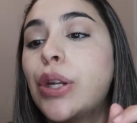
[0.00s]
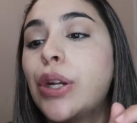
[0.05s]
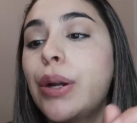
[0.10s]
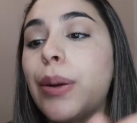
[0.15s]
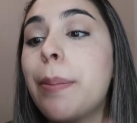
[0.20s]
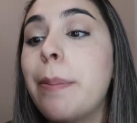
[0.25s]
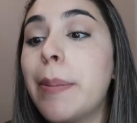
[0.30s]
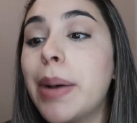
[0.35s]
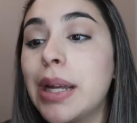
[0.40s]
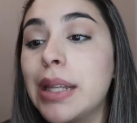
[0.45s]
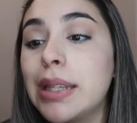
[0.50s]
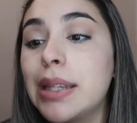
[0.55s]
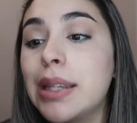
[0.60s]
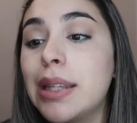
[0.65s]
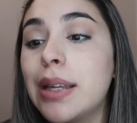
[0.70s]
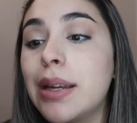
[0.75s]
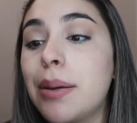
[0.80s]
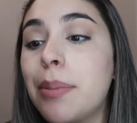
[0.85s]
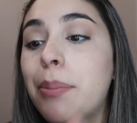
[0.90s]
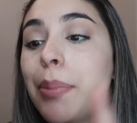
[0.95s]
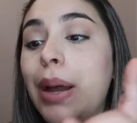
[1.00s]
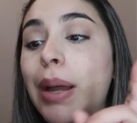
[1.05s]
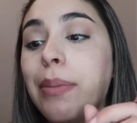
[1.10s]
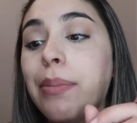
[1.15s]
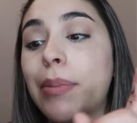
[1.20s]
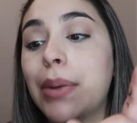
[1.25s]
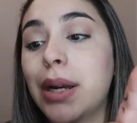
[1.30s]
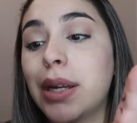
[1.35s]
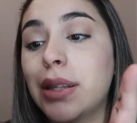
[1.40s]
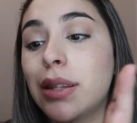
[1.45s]
your month by
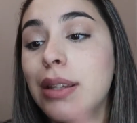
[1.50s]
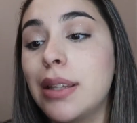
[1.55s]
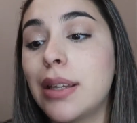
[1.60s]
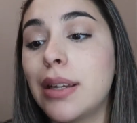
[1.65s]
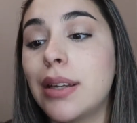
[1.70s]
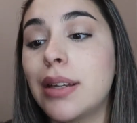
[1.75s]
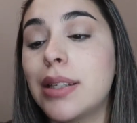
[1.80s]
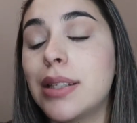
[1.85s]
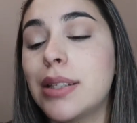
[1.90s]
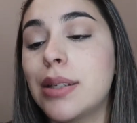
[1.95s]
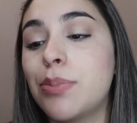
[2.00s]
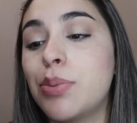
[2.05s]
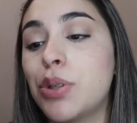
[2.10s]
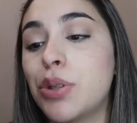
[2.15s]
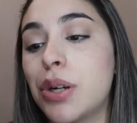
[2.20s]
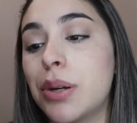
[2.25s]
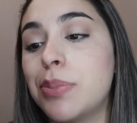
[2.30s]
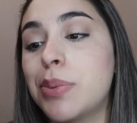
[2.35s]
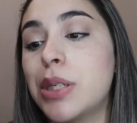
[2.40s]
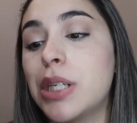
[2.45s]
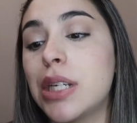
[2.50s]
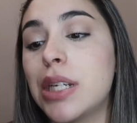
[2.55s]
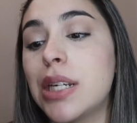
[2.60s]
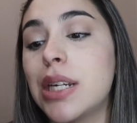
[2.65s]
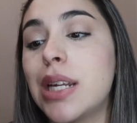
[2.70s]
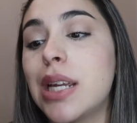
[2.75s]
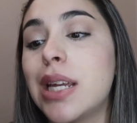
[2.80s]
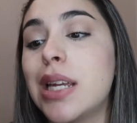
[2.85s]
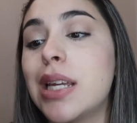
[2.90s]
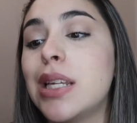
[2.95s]
month
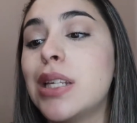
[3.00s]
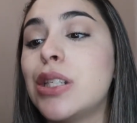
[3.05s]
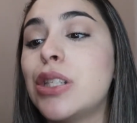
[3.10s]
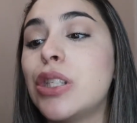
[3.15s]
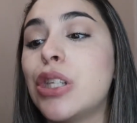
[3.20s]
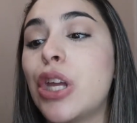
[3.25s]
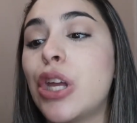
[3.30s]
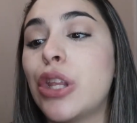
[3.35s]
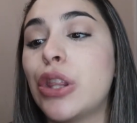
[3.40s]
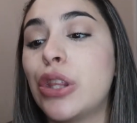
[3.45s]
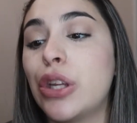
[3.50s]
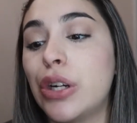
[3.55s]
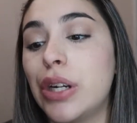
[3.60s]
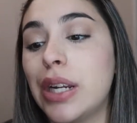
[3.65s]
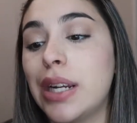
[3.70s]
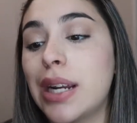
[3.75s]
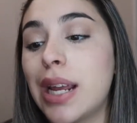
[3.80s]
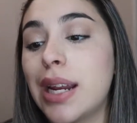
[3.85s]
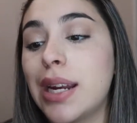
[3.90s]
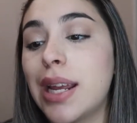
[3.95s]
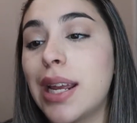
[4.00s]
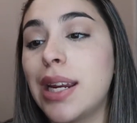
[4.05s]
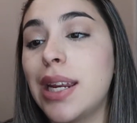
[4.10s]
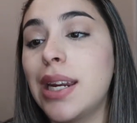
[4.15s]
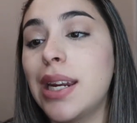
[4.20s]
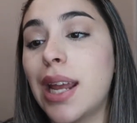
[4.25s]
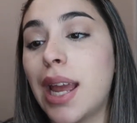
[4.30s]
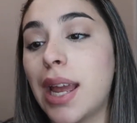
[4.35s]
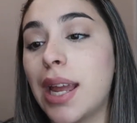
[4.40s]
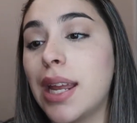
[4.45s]
subscription is
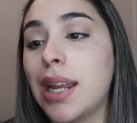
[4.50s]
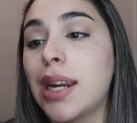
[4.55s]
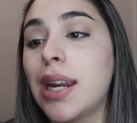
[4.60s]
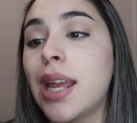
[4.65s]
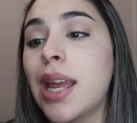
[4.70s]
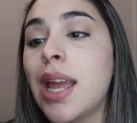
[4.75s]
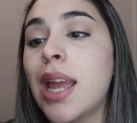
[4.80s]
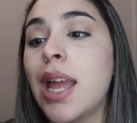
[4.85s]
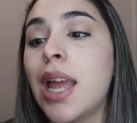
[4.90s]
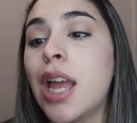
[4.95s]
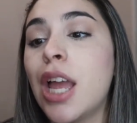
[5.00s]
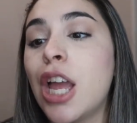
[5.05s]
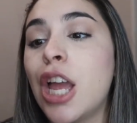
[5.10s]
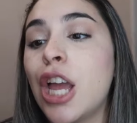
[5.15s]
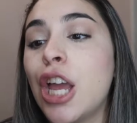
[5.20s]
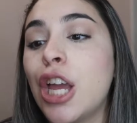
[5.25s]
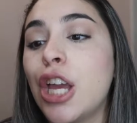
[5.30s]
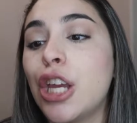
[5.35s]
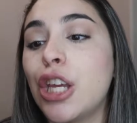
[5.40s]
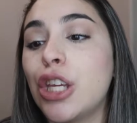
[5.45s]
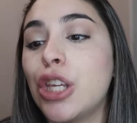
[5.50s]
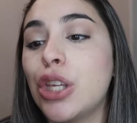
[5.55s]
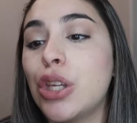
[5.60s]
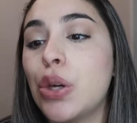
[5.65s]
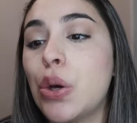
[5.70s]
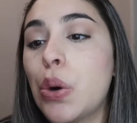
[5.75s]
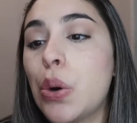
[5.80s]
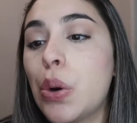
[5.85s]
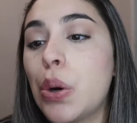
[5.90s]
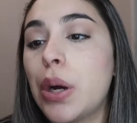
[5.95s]
$39.99.
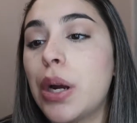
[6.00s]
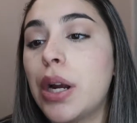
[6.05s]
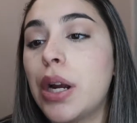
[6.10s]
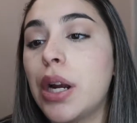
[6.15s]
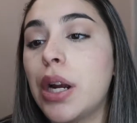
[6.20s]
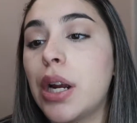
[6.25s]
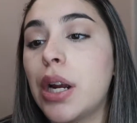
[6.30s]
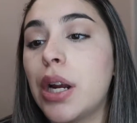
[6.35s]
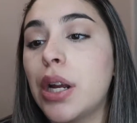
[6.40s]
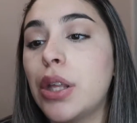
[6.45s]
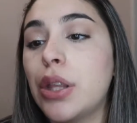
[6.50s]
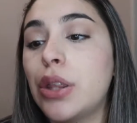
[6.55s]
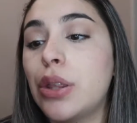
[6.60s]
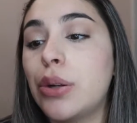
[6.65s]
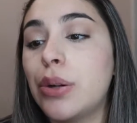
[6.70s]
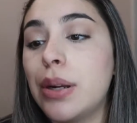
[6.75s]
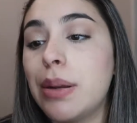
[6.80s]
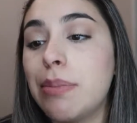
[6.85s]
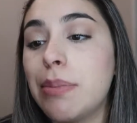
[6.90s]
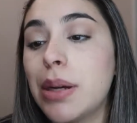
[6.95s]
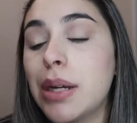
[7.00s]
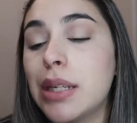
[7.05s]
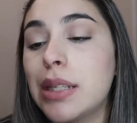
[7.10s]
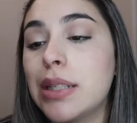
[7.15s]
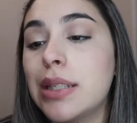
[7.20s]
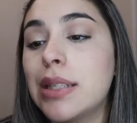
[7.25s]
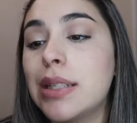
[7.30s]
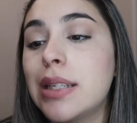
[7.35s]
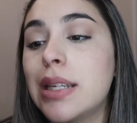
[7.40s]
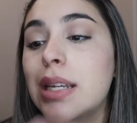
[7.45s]
Your 3
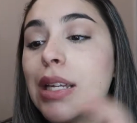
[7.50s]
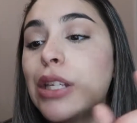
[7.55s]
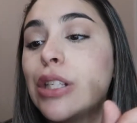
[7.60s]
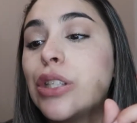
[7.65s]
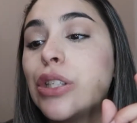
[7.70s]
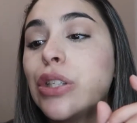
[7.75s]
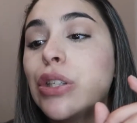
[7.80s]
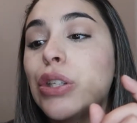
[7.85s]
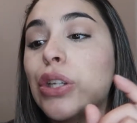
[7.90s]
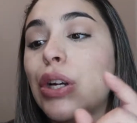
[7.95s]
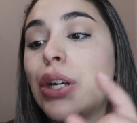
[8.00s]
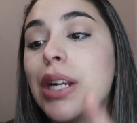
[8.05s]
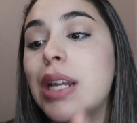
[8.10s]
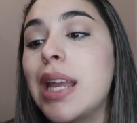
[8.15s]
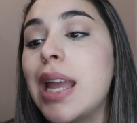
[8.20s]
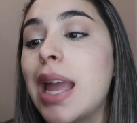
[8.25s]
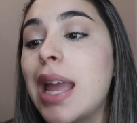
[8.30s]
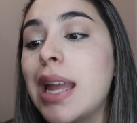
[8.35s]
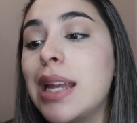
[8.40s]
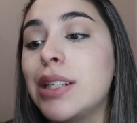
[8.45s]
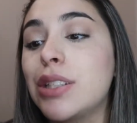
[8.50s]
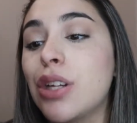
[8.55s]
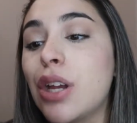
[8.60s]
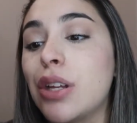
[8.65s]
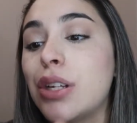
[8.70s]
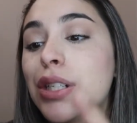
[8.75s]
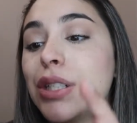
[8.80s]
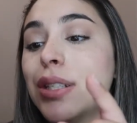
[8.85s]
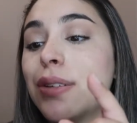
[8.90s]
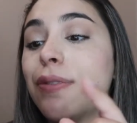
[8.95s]
months is
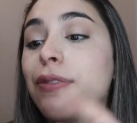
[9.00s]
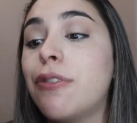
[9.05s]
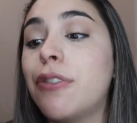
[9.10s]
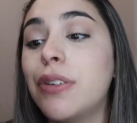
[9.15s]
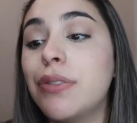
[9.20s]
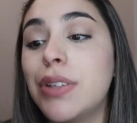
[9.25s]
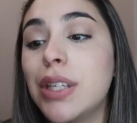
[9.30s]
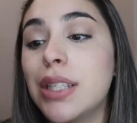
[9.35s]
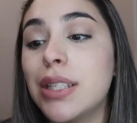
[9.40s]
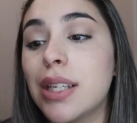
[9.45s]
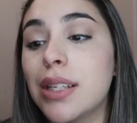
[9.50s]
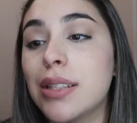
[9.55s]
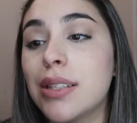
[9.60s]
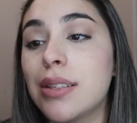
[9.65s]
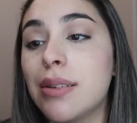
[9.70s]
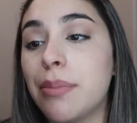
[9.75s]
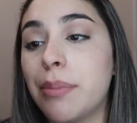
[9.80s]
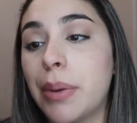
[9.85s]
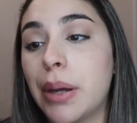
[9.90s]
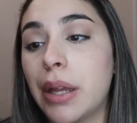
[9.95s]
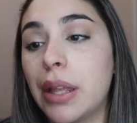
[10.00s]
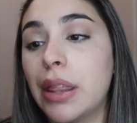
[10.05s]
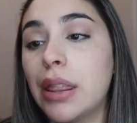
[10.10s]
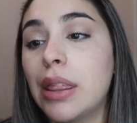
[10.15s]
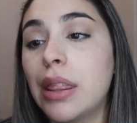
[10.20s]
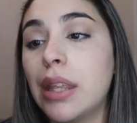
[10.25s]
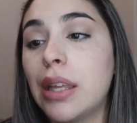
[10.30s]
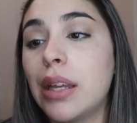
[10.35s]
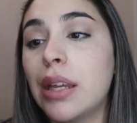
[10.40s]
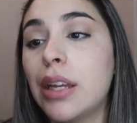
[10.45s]
$38.50 a
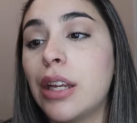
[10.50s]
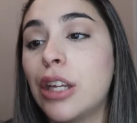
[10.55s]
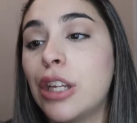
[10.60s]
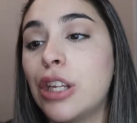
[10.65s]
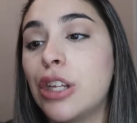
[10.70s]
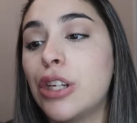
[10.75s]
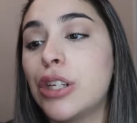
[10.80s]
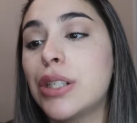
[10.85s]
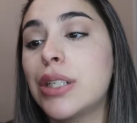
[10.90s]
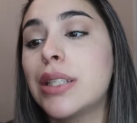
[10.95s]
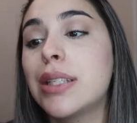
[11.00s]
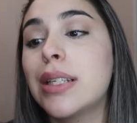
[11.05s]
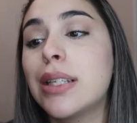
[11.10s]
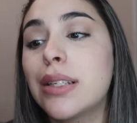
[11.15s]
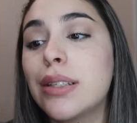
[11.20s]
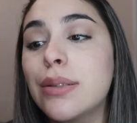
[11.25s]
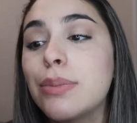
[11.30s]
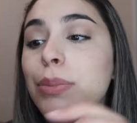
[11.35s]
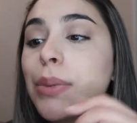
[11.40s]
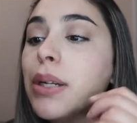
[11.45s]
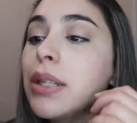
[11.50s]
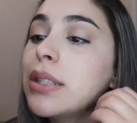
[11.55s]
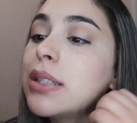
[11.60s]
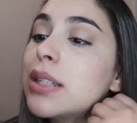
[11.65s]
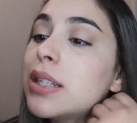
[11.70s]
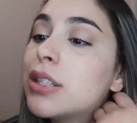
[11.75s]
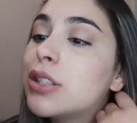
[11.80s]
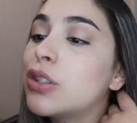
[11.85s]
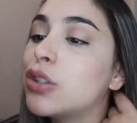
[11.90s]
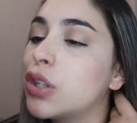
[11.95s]
month. Your 6 months
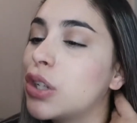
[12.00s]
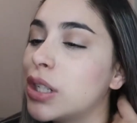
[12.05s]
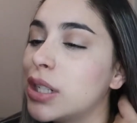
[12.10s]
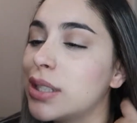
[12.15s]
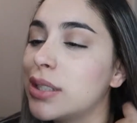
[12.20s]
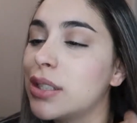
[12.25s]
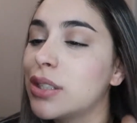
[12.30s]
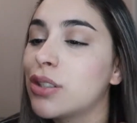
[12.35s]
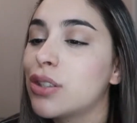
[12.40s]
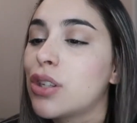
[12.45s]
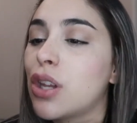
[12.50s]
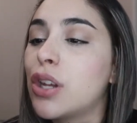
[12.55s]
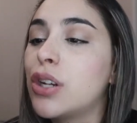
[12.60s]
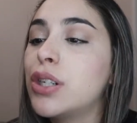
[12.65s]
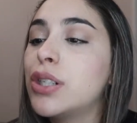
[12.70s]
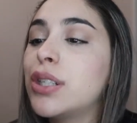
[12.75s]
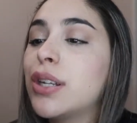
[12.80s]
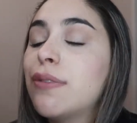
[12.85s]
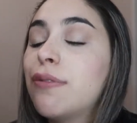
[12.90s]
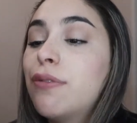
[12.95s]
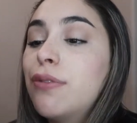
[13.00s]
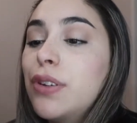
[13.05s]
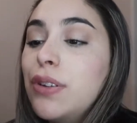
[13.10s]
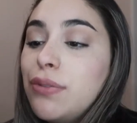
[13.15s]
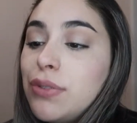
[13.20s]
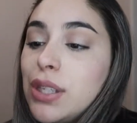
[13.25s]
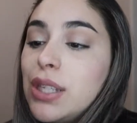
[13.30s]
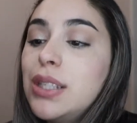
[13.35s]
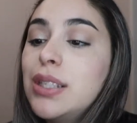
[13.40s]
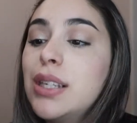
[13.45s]
is
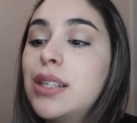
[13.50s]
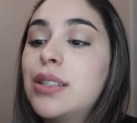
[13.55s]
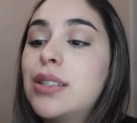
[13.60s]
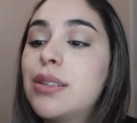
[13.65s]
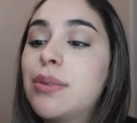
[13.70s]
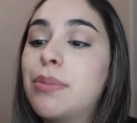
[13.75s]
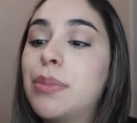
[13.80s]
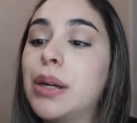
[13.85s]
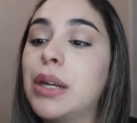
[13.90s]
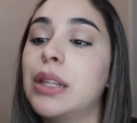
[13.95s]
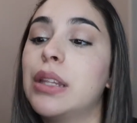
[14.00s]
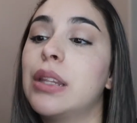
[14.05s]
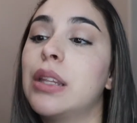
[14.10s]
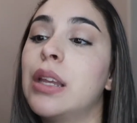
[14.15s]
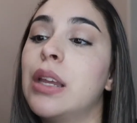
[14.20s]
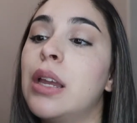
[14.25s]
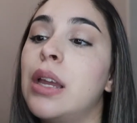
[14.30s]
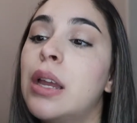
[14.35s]
$36.50 a month.